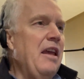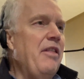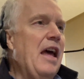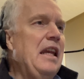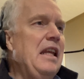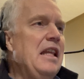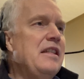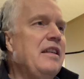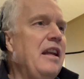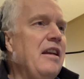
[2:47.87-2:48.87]
that
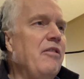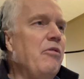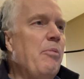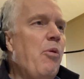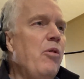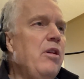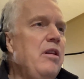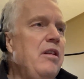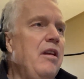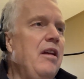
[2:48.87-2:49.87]
incident reportedly